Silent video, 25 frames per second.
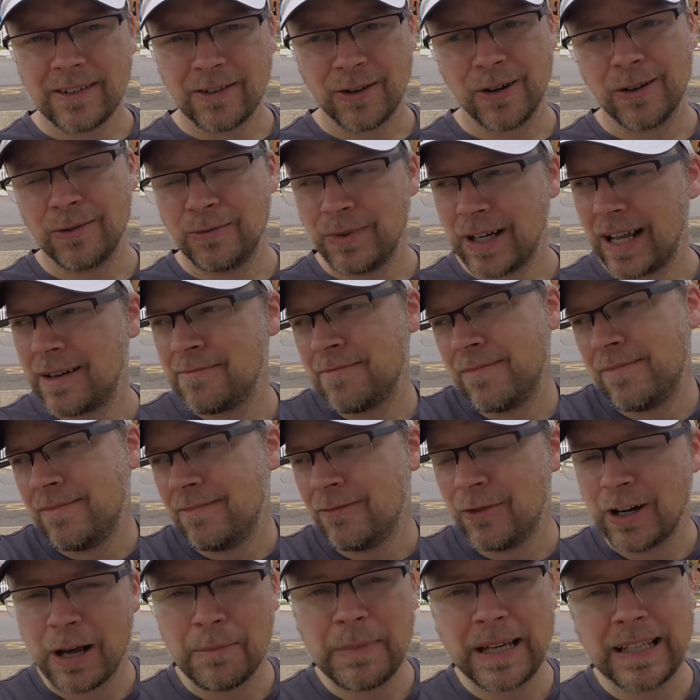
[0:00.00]
or what
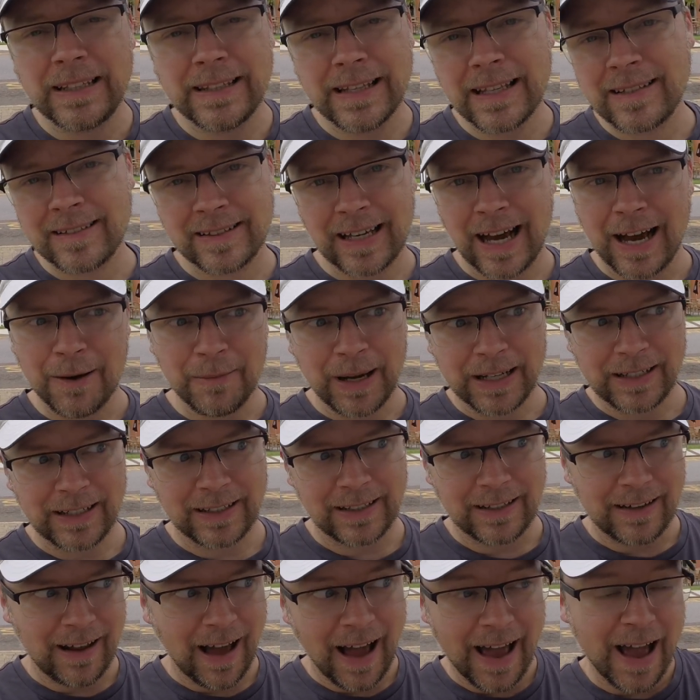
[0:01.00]
I mean this time, I
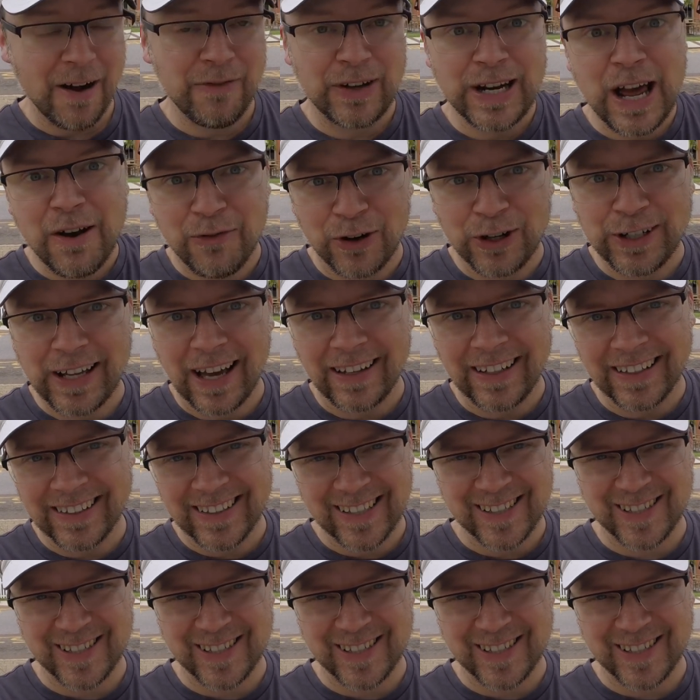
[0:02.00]
haven't ever done it.